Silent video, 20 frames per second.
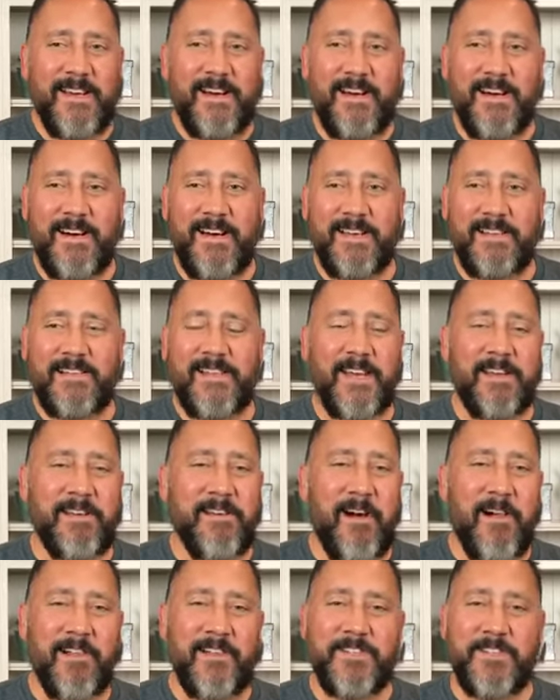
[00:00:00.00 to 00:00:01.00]
uh,
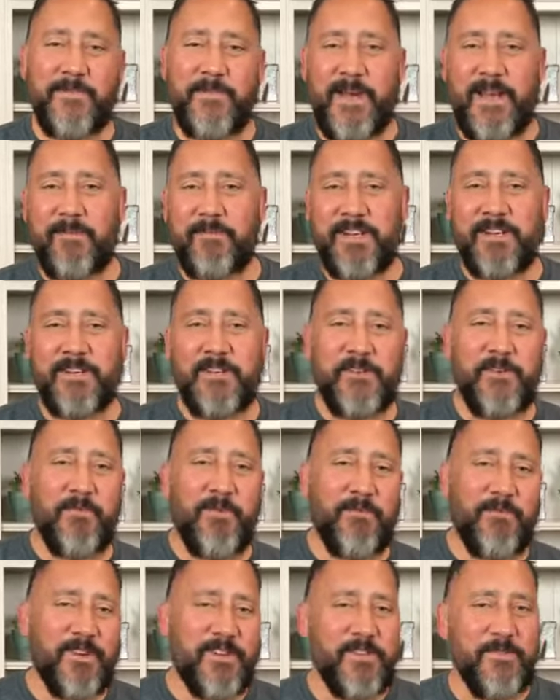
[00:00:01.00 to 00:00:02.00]
technology be able to do
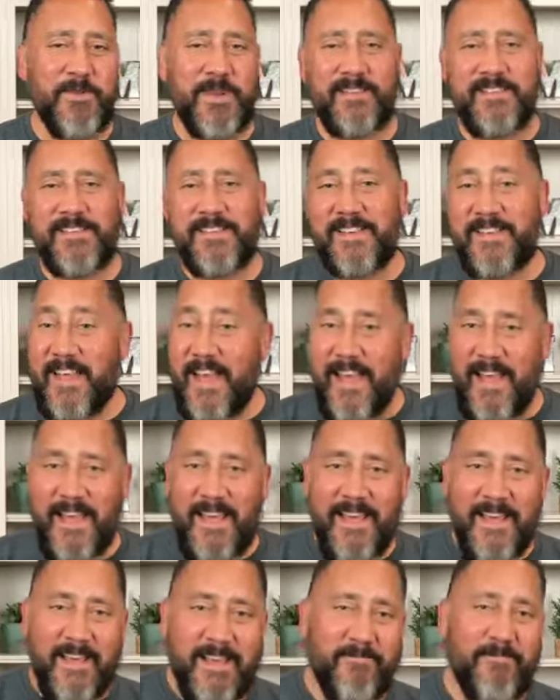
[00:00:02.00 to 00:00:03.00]
what we're doing
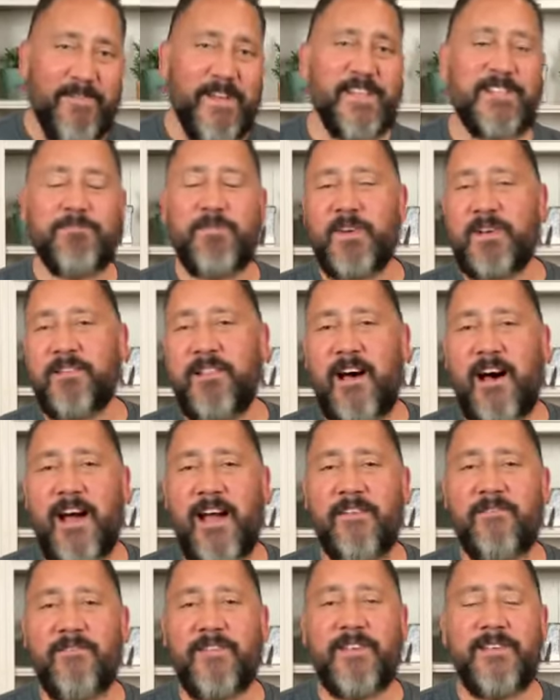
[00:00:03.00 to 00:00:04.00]
today, Facebook
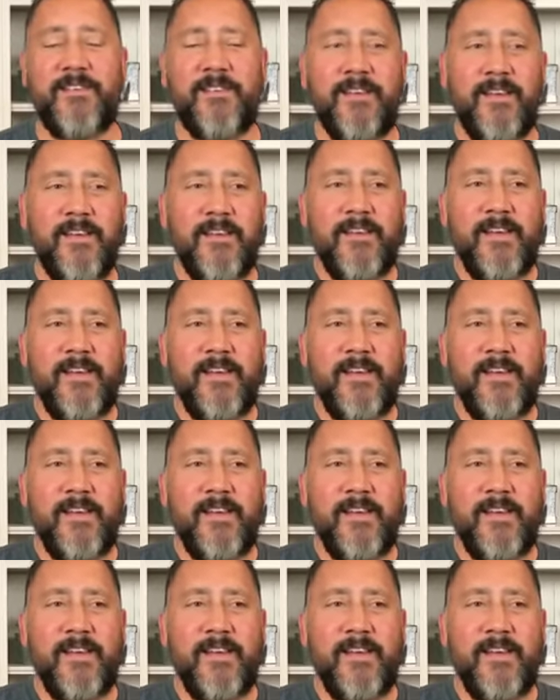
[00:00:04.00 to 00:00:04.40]
Live, and